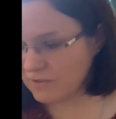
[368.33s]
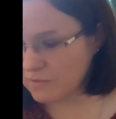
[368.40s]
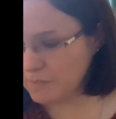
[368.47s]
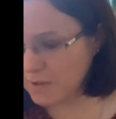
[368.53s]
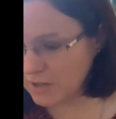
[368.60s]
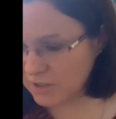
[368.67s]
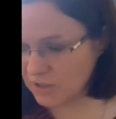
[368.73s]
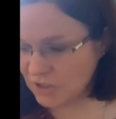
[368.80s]
from
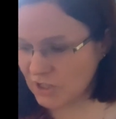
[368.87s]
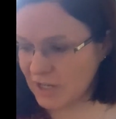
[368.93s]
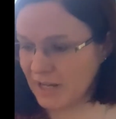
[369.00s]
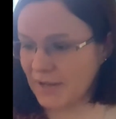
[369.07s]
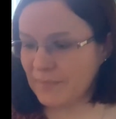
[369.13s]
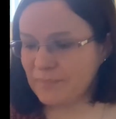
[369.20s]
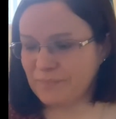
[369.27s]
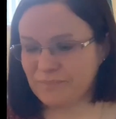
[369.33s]
last year.
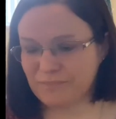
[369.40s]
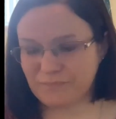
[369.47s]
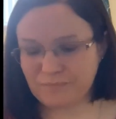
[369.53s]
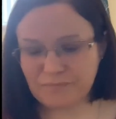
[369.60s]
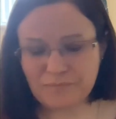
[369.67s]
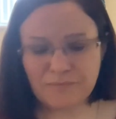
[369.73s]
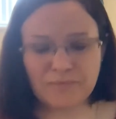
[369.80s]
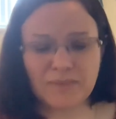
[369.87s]

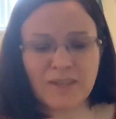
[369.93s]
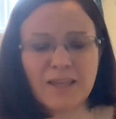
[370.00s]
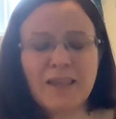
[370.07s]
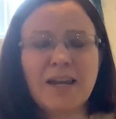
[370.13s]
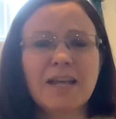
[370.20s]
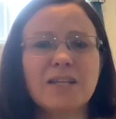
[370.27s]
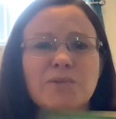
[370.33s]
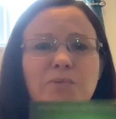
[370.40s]
The
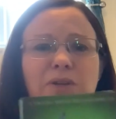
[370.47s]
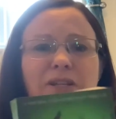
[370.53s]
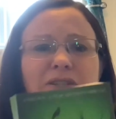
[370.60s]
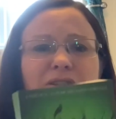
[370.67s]
next one is